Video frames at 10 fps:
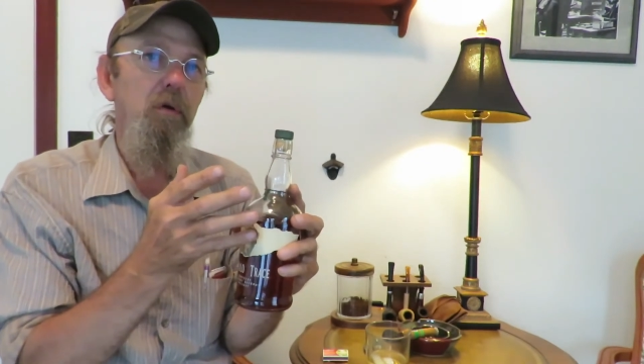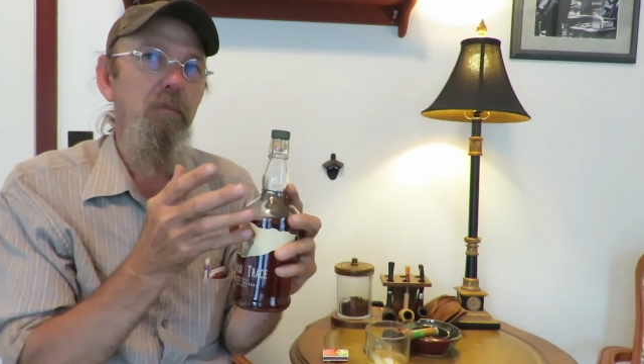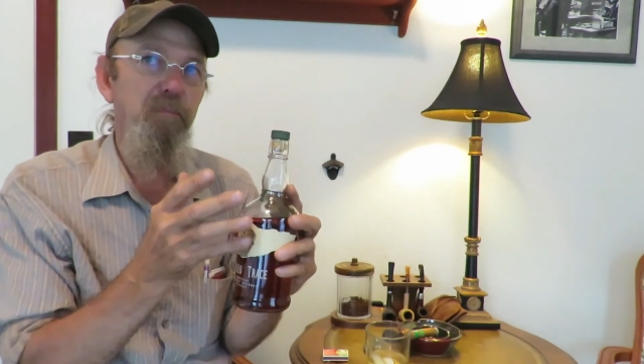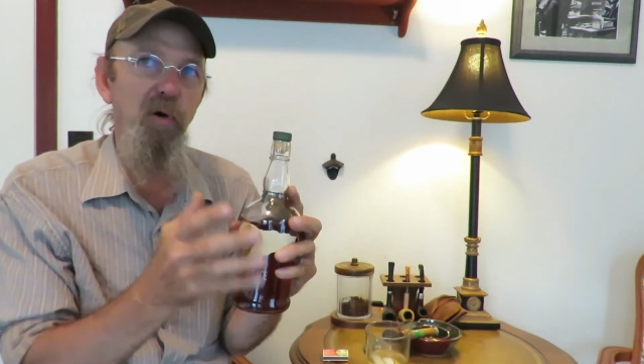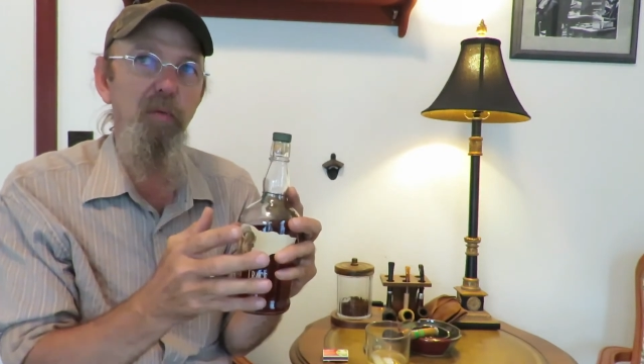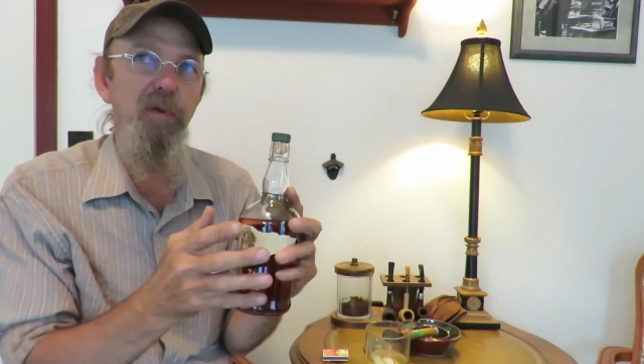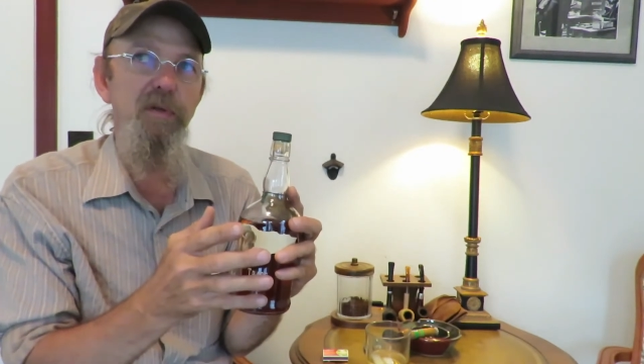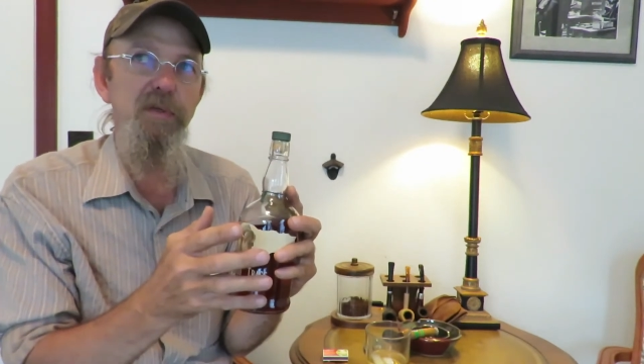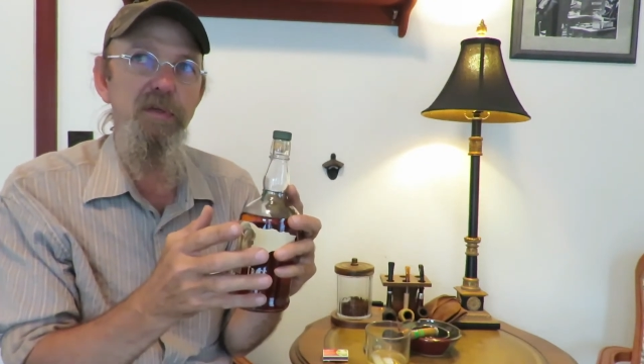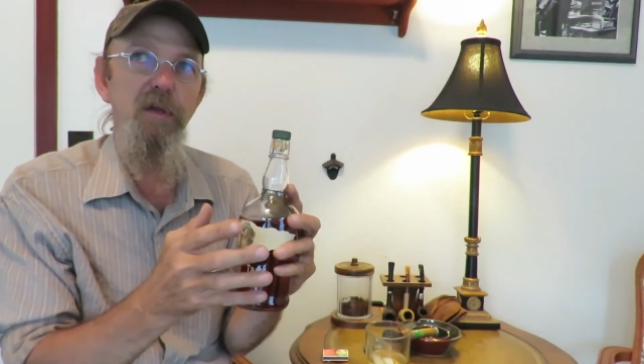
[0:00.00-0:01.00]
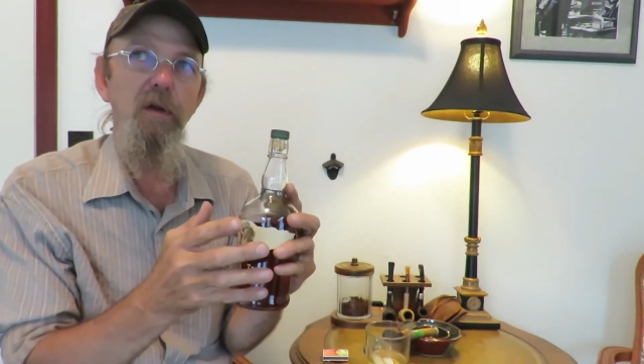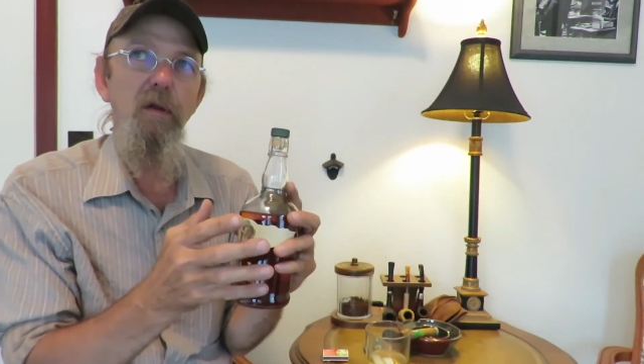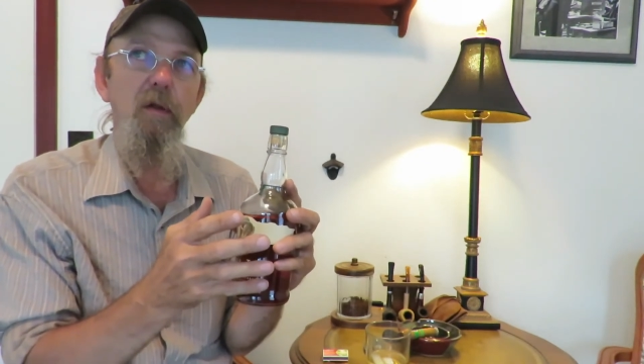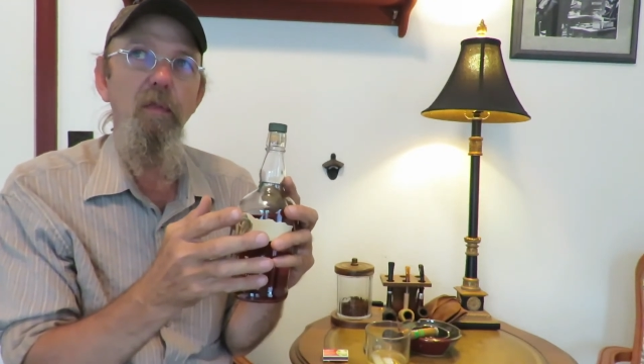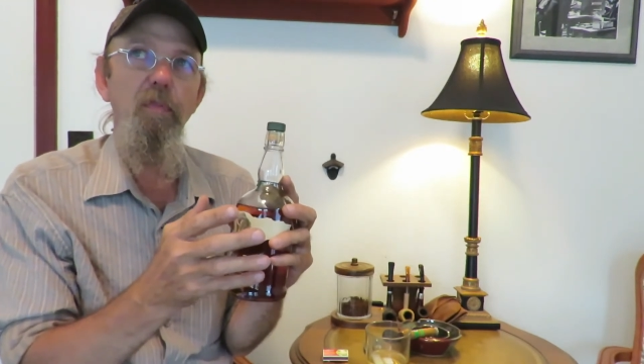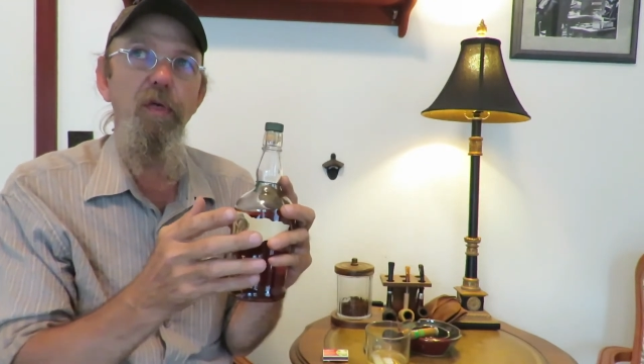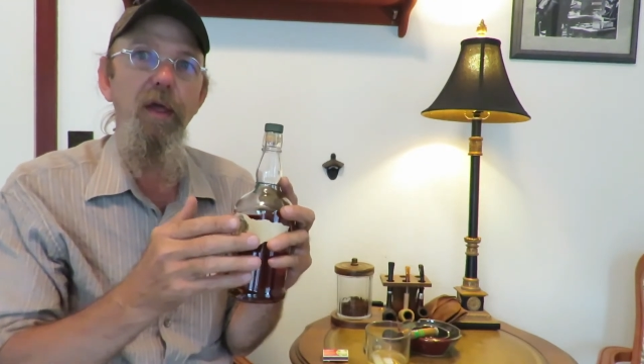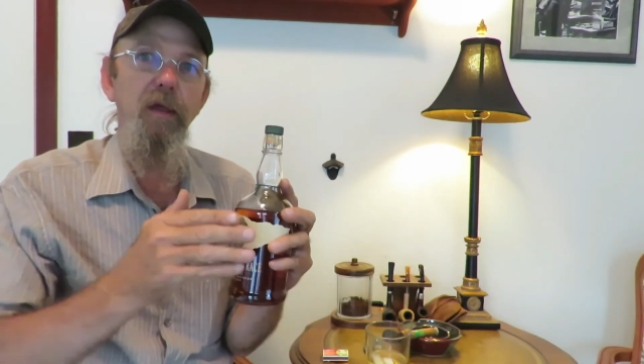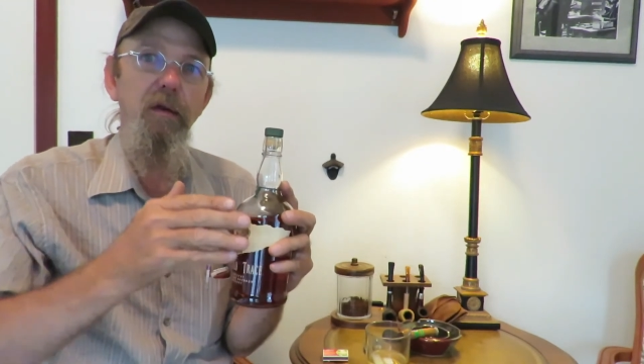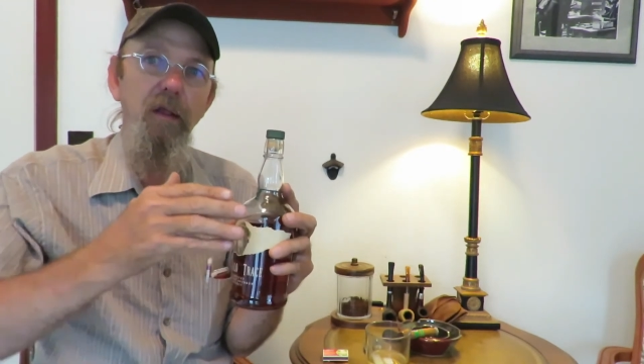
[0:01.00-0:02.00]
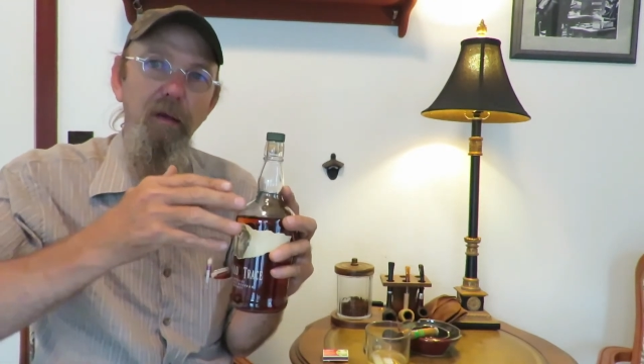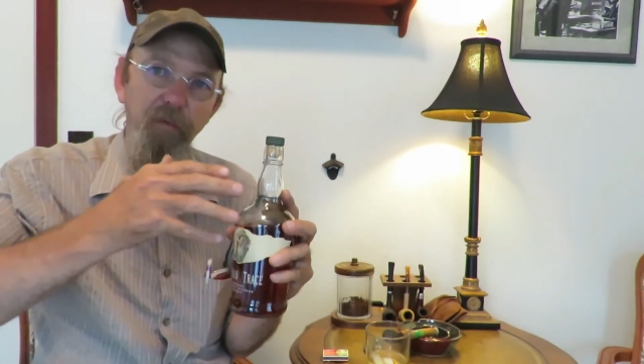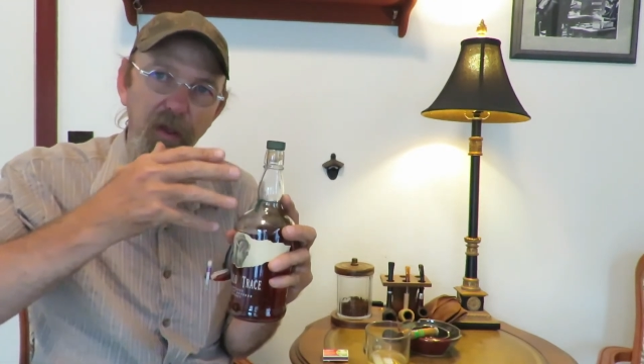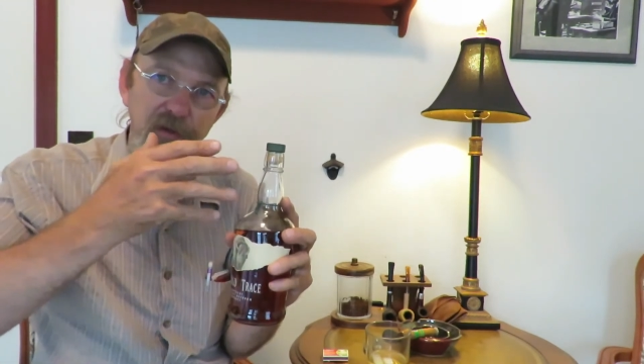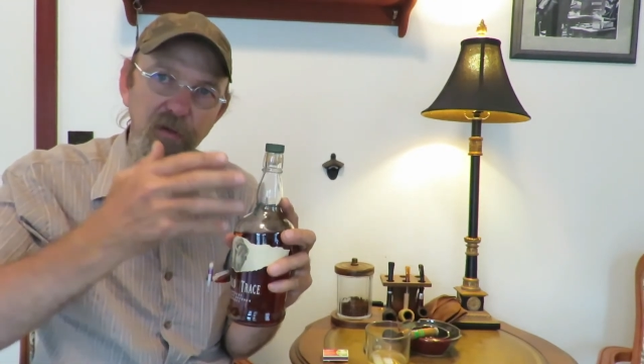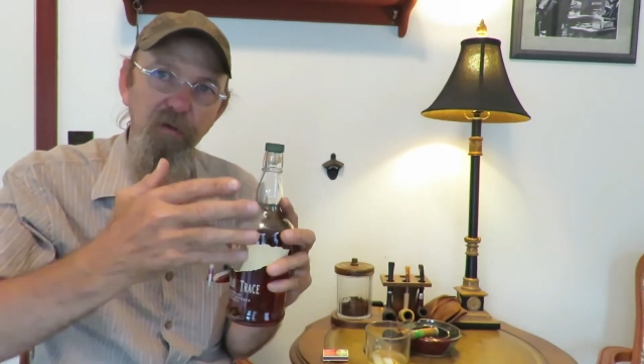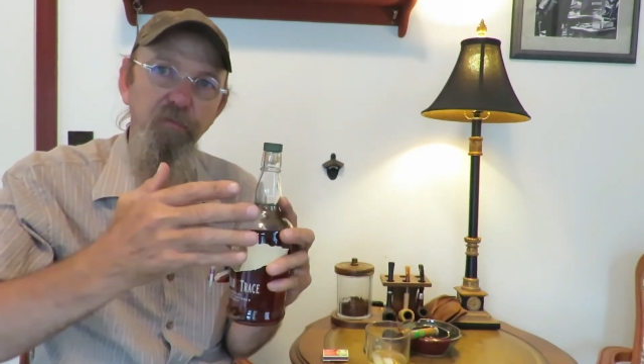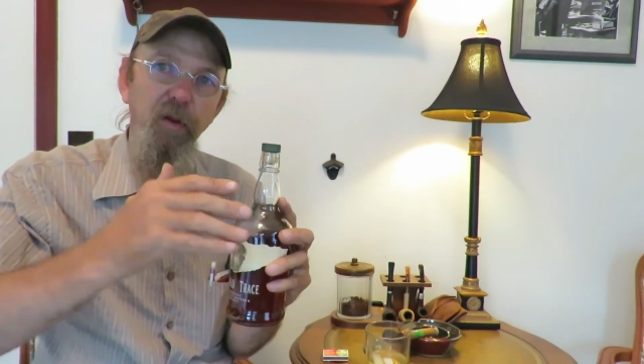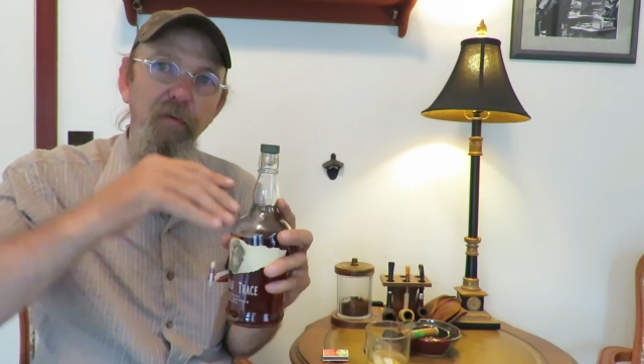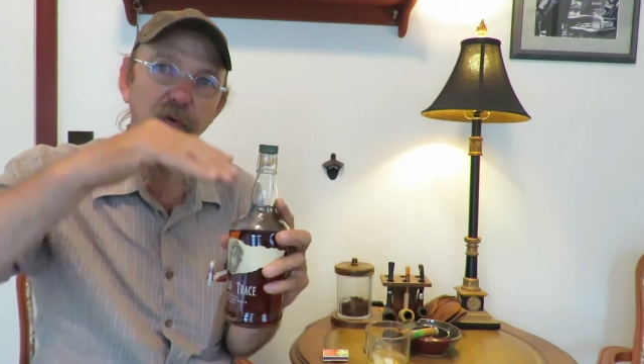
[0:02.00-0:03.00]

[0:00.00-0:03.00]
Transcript: bourbons that have excellent flavor